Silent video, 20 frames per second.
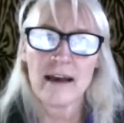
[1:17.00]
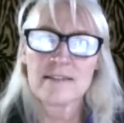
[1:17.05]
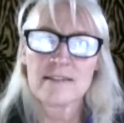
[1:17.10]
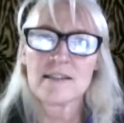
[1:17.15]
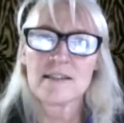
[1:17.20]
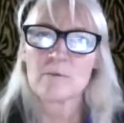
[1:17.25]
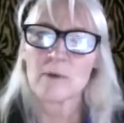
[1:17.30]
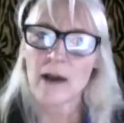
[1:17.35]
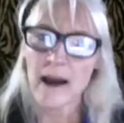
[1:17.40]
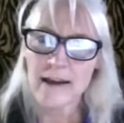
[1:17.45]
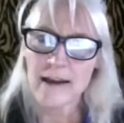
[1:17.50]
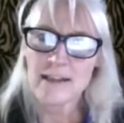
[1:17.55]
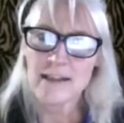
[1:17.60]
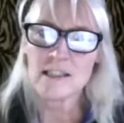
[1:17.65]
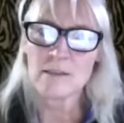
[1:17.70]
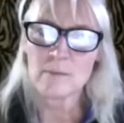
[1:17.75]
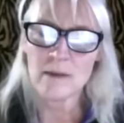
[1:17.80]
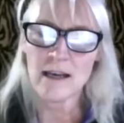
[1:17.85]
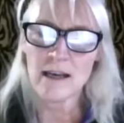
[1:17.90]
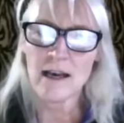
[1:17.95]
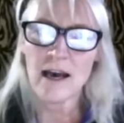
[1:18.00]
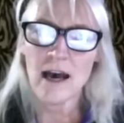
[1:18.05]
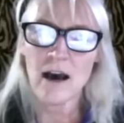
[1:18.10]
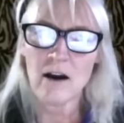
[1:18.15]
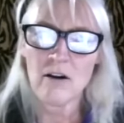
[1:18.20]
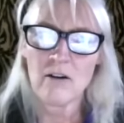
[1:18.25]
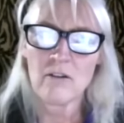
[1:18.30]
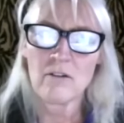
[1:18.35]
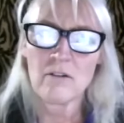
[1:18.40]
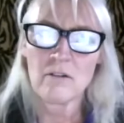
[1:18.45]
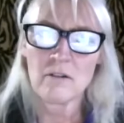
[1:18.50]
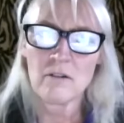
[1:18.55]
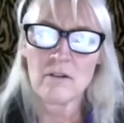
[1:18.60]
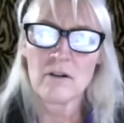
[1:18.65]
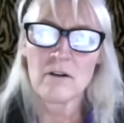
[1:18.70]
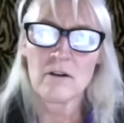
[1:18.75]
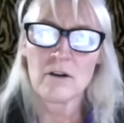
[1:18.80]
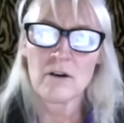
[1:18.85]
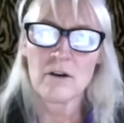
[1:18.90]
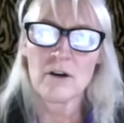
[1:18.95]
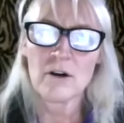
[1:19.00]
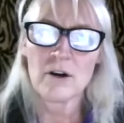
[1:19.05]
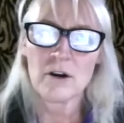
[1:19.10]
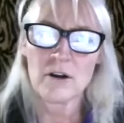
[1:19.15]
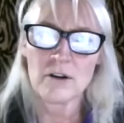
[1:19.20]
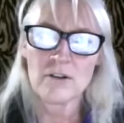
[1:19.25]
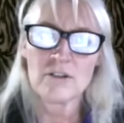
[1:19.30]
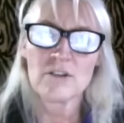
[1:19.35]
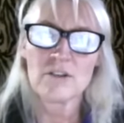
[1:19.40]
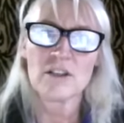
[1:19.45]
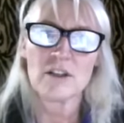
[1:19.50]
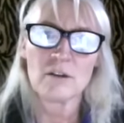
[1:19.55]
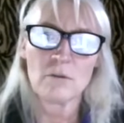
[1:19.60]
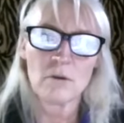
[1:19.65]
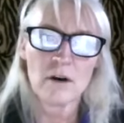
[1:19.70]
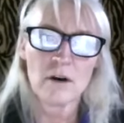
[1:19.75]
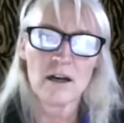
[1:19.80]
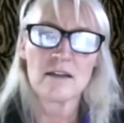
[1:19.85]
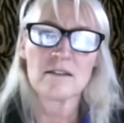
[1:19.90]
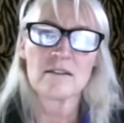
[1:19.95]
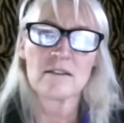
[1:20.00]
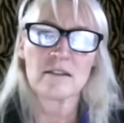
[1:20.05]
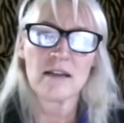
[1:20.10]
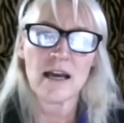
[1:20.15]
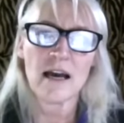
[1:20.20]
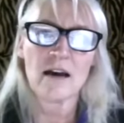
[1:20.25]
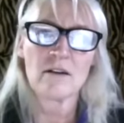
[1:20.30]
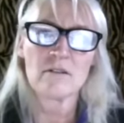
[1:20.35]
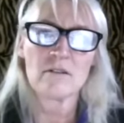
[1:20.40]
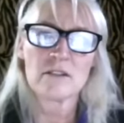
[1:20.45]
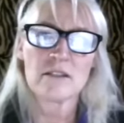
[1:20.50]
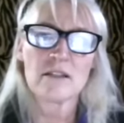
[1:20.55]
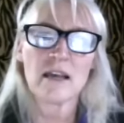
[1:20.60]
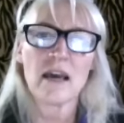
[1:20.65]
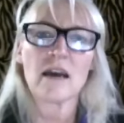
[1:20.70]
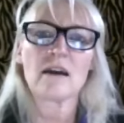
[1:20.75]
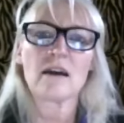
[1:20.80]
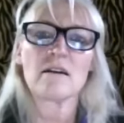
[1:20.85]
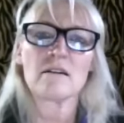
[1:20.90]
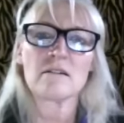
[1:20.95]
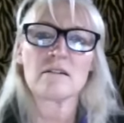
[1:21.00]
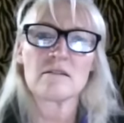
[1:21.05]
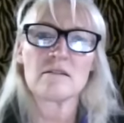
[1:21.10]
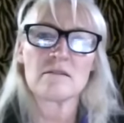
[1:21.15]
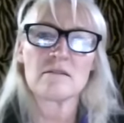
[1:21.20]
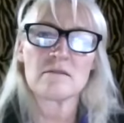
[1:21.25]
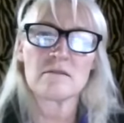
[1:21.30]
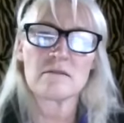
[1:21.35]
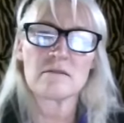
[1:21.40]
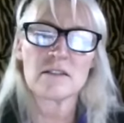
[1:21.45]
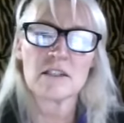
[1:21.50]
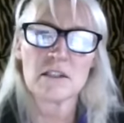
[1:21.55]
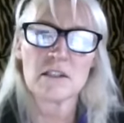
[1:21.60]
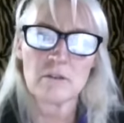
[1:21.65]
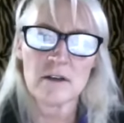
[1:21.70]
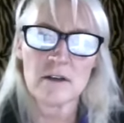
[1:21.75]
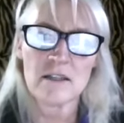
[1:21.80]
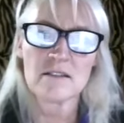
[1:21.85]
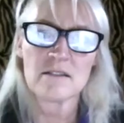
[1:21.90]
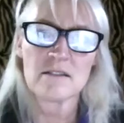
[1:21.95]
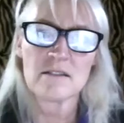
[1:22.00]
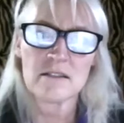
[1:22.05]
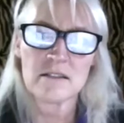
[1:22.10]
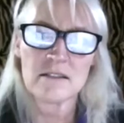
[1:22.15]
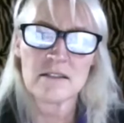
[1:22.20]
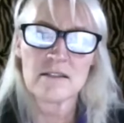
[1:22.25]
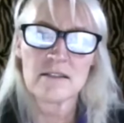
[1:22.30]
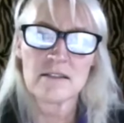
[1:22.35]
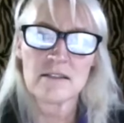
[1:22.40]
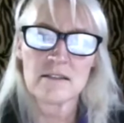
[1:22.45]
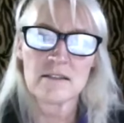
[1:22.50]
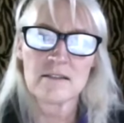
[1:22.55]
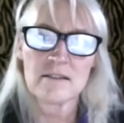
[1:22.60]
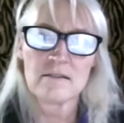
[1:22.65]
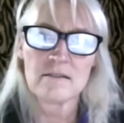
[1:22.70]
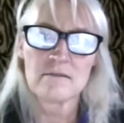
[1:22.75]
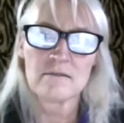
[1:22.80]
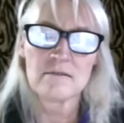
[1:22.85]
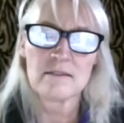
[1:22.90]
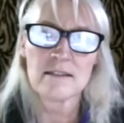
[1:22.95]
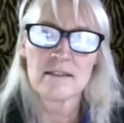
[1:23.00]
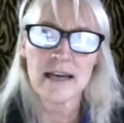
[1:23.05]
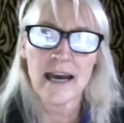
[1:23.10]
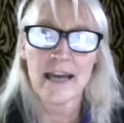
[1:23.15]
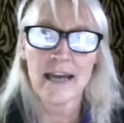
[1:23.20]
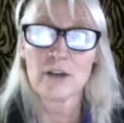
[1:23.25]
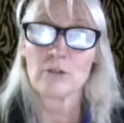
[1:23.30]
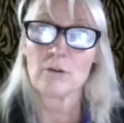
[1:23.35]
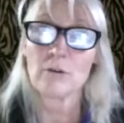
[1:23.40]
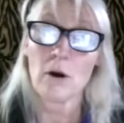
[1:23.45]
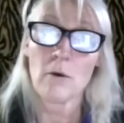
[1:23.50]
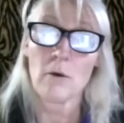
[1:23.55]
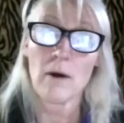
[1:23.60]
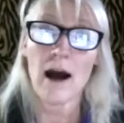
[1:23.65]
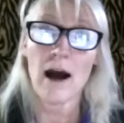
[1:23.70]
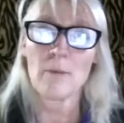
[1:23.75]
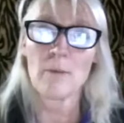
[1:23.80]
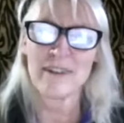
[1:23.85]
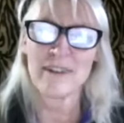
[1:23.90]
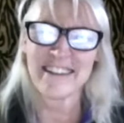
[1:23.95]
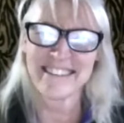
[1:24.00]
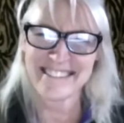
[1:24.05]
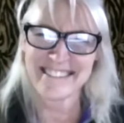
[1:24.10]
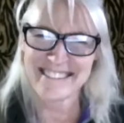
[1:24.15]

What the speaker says: surprised me at how hurt she was and how scared she was just to kind of grow up.